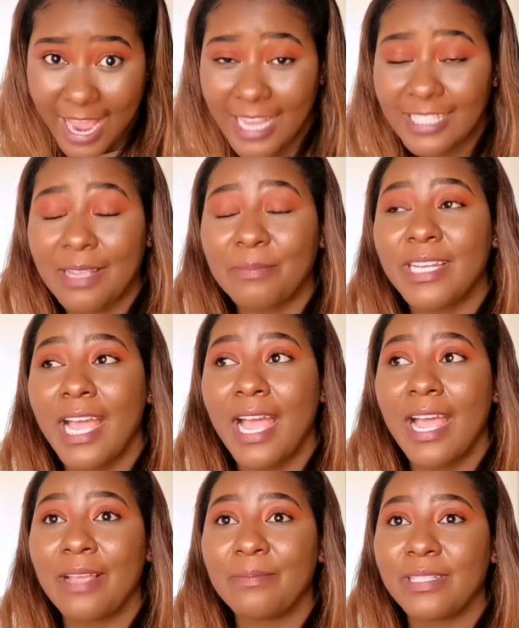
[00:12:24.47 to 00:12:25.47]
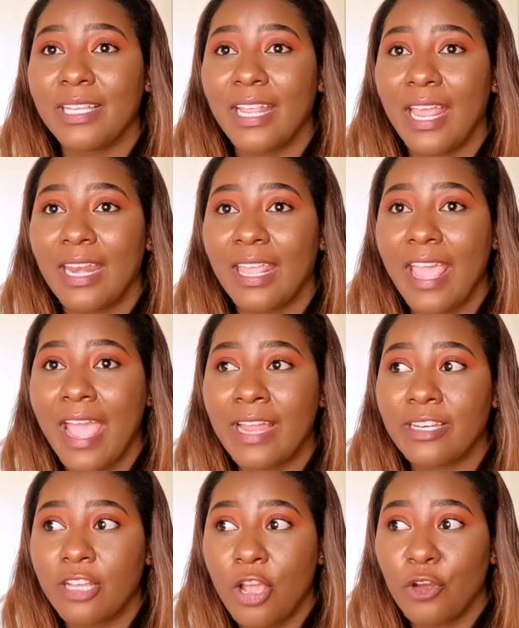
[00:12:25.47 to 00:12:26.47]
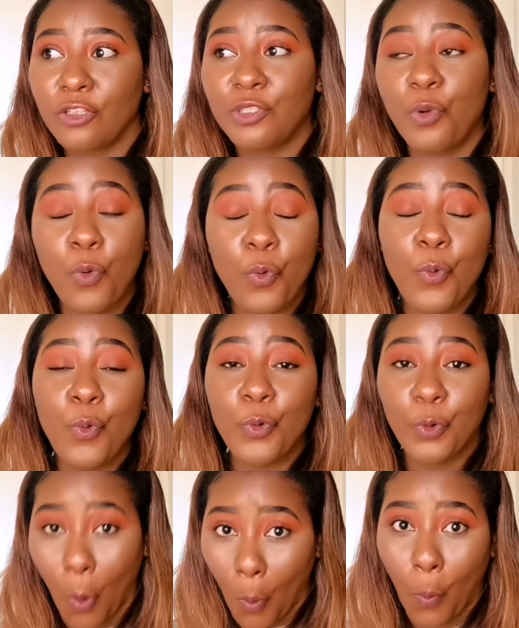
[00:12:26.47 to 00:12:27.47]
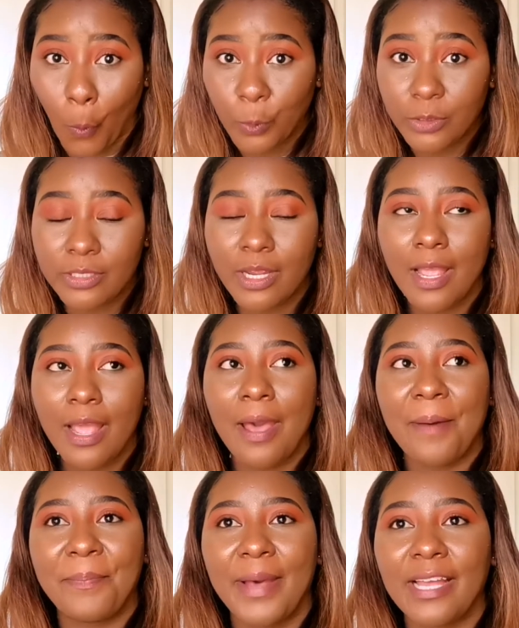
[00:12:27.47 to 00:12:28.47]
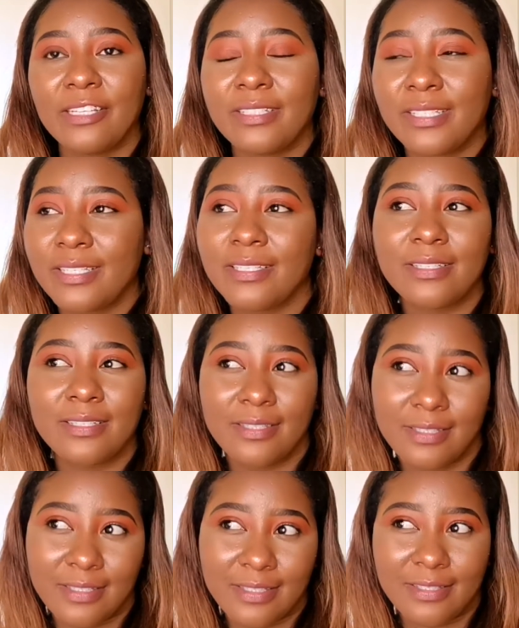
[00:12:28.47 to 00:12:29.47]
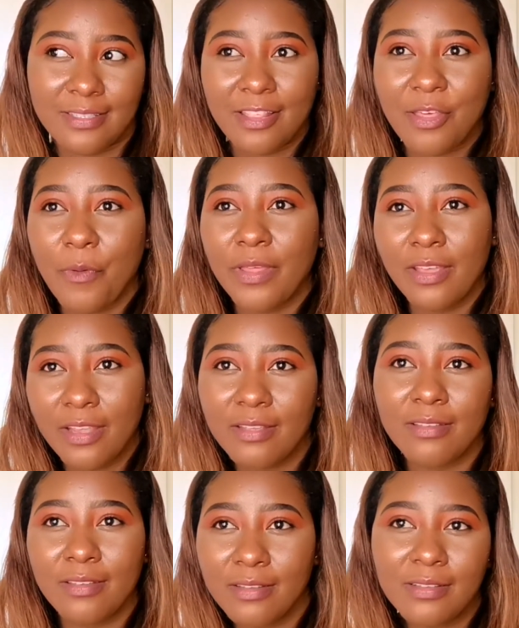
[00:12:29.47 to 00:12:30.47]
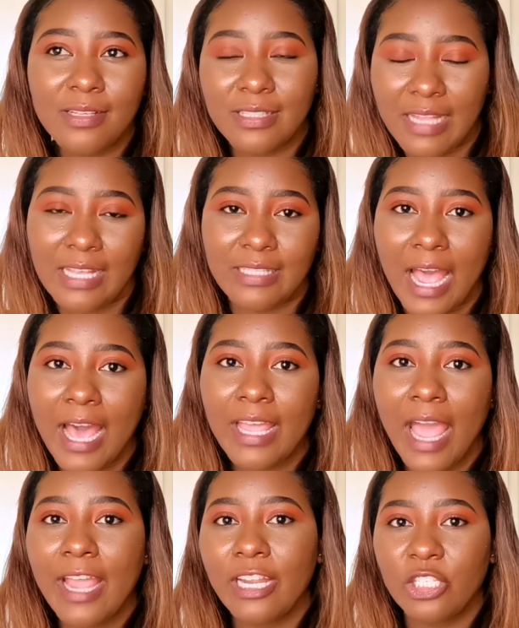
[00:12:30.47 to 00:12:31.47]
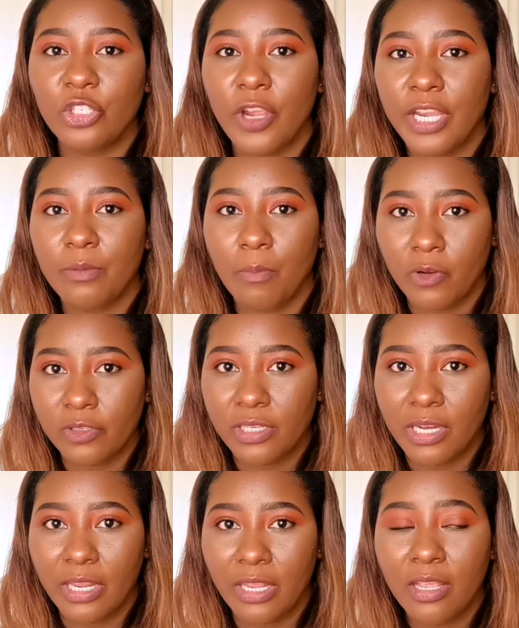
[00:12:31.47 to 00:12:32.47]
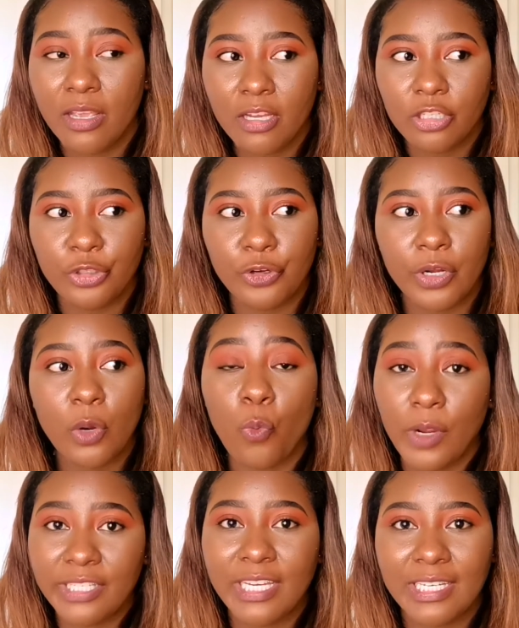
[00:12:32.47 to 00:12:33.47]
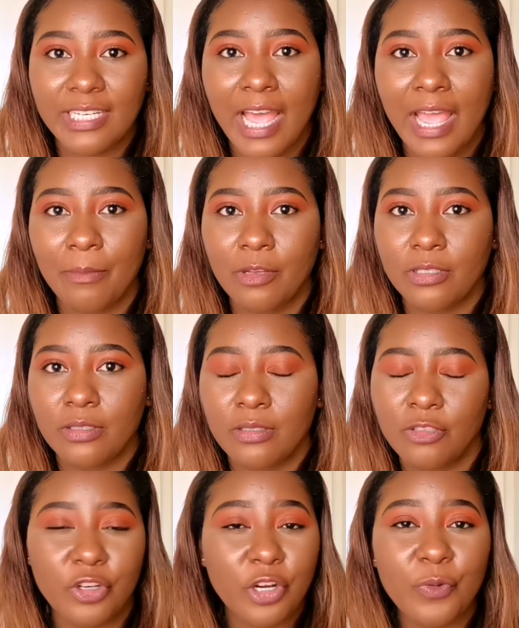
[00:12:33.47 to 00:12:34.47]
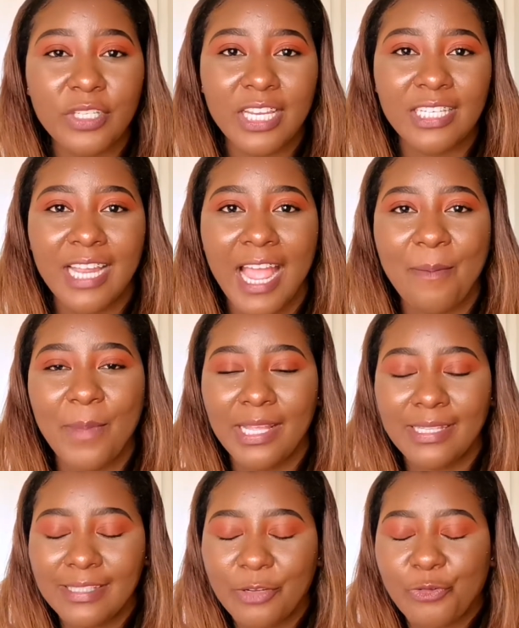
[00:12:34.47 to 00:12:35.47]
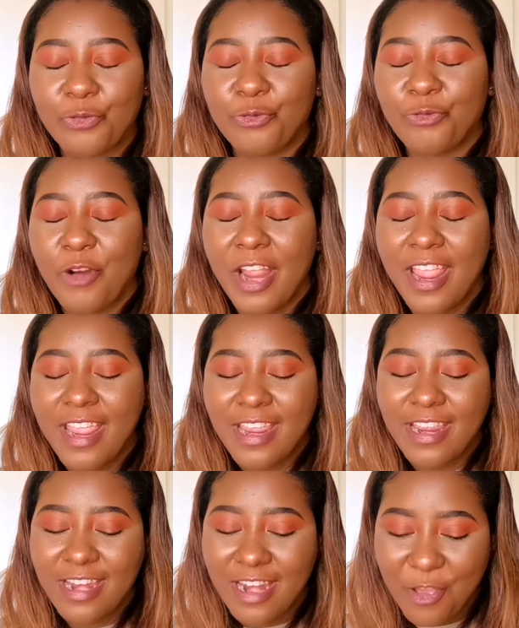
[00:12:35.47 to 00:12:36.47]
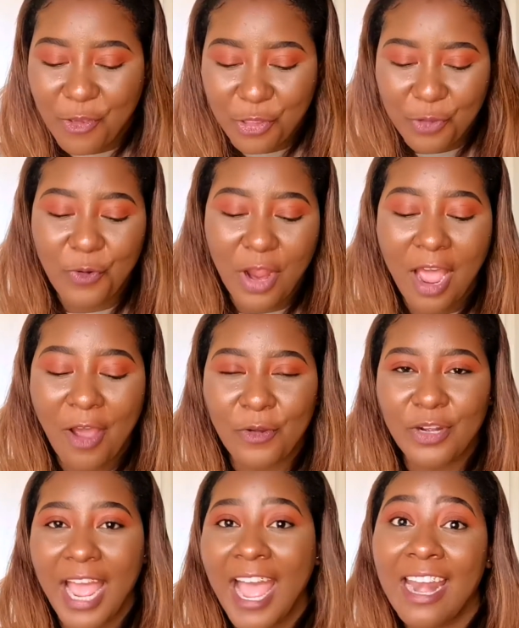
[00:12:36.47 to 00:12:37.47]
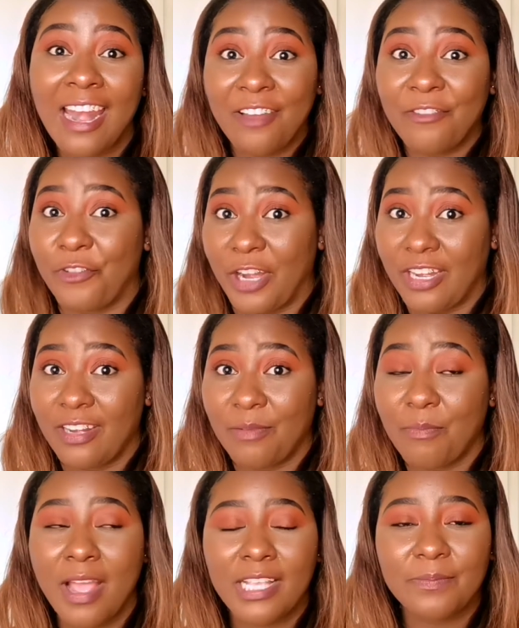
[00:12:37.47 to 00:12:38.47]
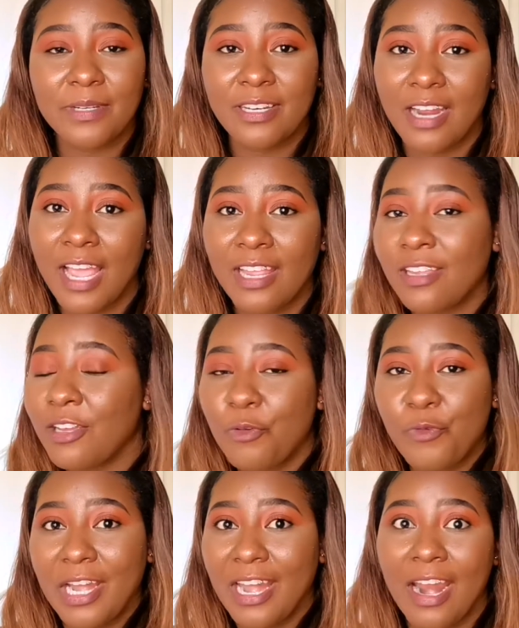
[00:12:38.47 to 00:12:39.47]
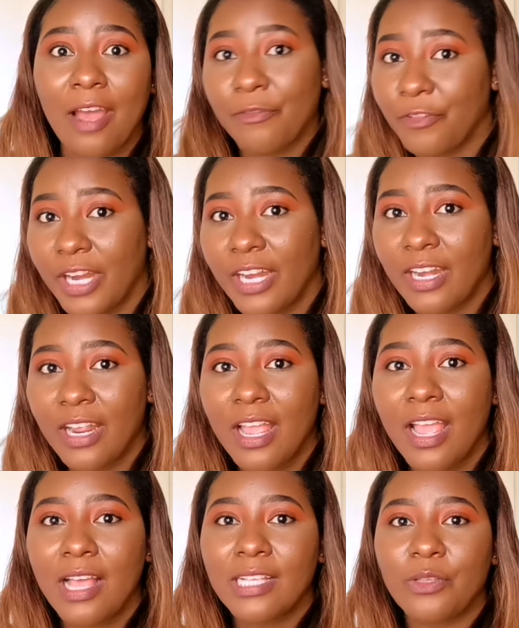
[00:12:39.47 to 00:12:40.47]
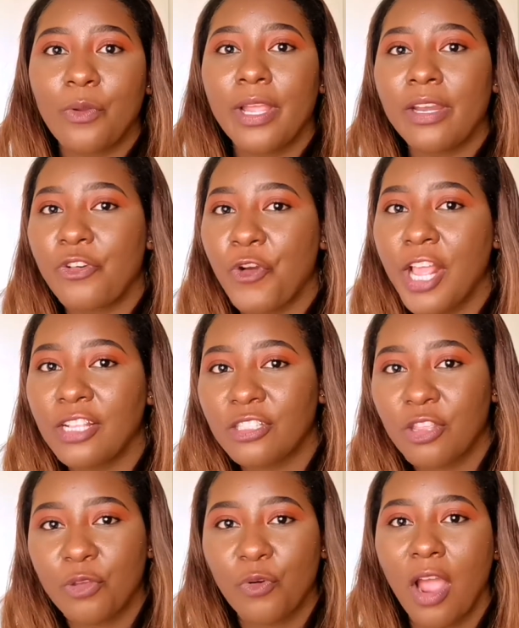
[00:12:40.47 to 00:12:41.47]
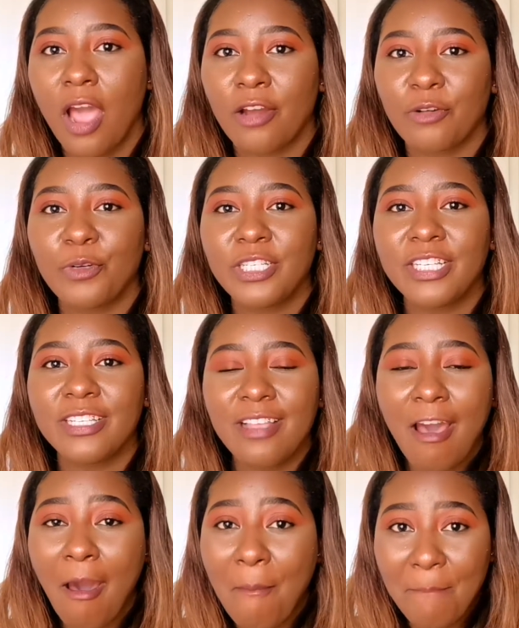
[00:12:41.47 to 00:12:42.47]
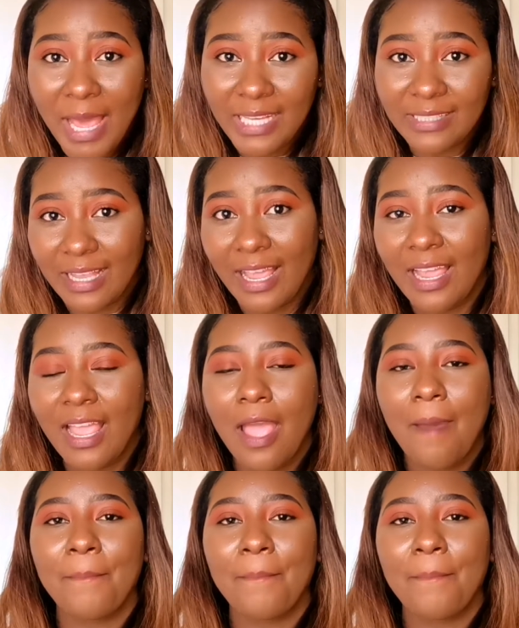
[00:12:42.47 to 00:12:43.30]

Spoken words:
and sometimes it can get too cold, but the weather is nice. I enjoy it mostly during winter time, because during winter time it's rain throughout. I love rain. My husband and I, we love rain, so it rains throughout, which is amazing.